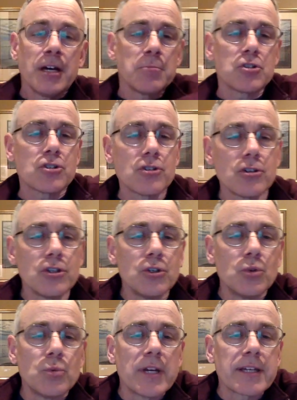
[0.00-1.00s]
I'm sure
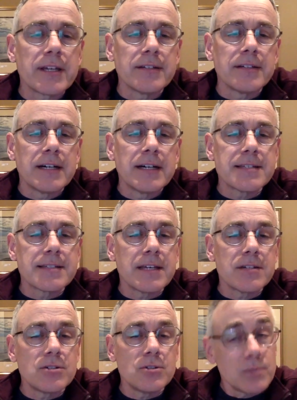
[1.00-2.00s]
you recognize
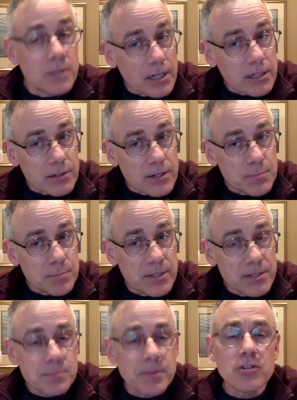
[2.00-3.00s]
that tune, Hot Cross
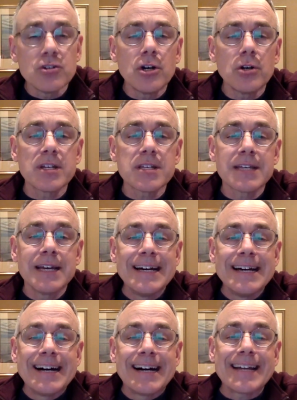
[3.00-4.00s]
Buns, but notice
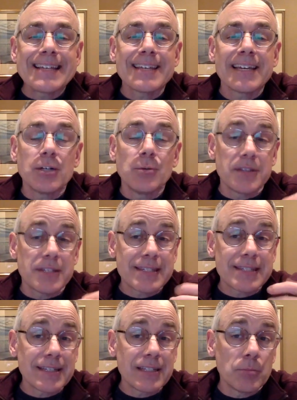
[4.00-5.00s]
I sang it with the
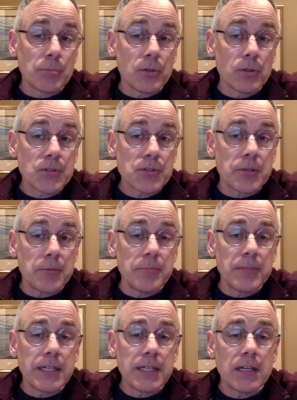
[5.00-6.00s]
syllables
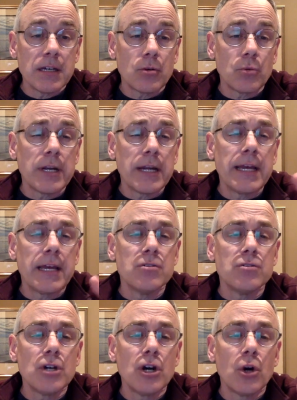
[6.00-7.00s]
mi, re, and
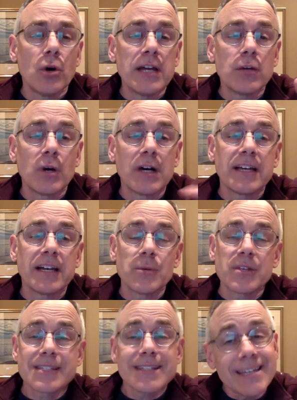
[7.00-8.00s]
do, and while I
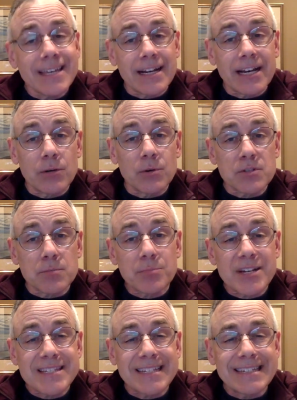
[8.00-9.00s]
was singing, I was
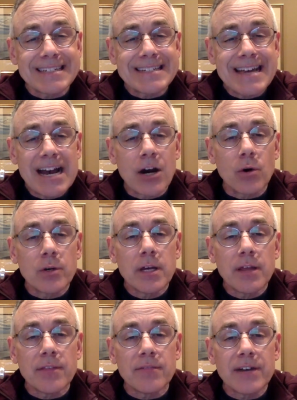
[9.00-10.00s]
pressing
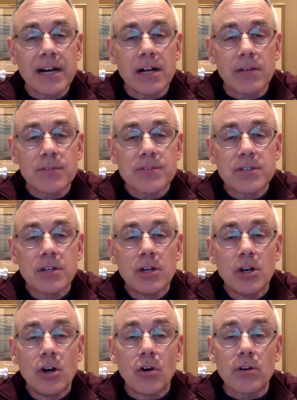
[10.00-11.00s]
down the valves
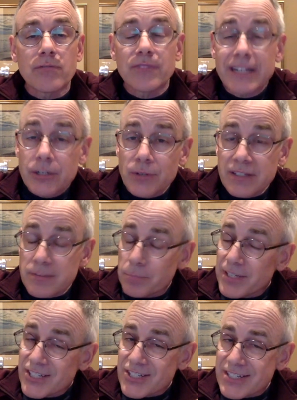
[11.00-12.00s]
or fingering the
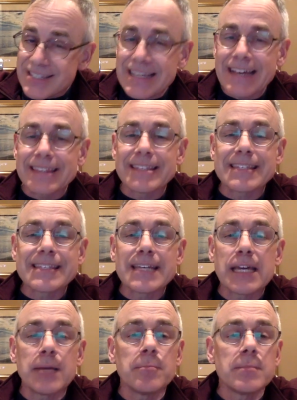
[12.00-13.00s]
pitches at the
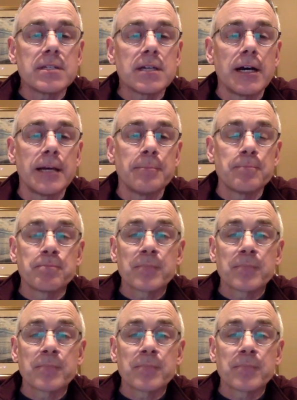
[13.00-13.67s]
same time.